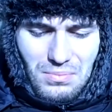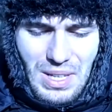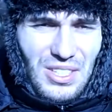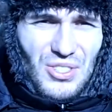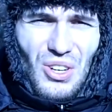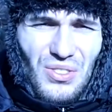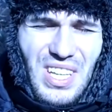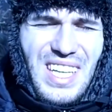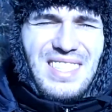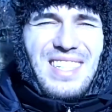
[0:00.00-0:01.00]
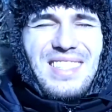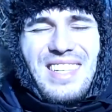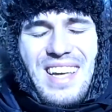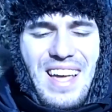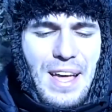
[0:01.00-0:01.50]
it's not needed.
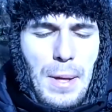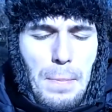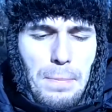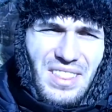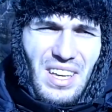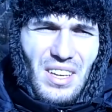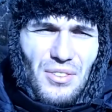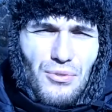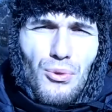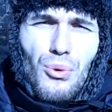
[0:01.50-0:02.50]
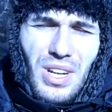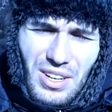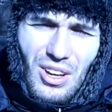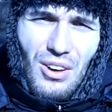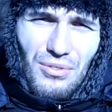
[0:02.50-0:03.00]
They fall
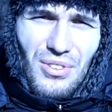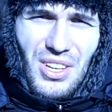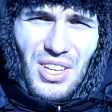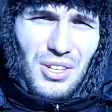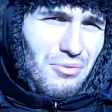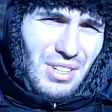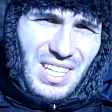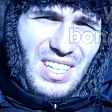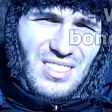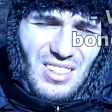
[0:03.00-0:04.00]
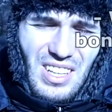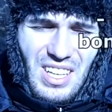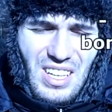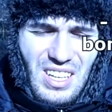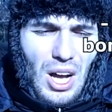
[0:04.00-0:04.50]
in love really
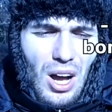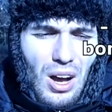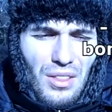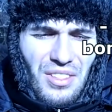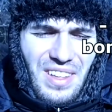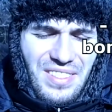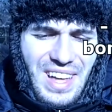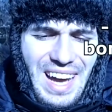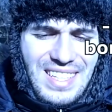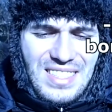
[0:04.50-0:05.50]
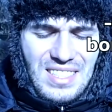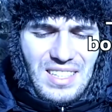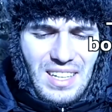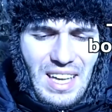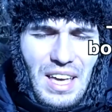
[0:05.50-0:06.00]
easily. Other than that,
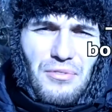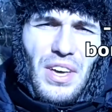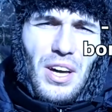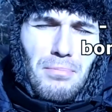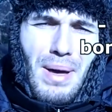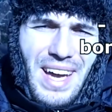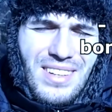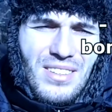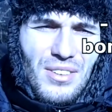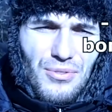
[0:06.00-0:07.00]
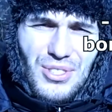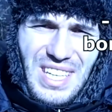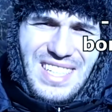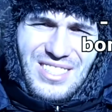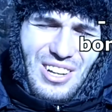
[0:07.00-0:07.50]
if they are men for
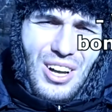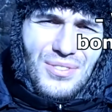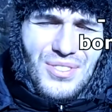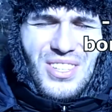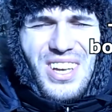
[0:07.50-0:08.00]
sex lives,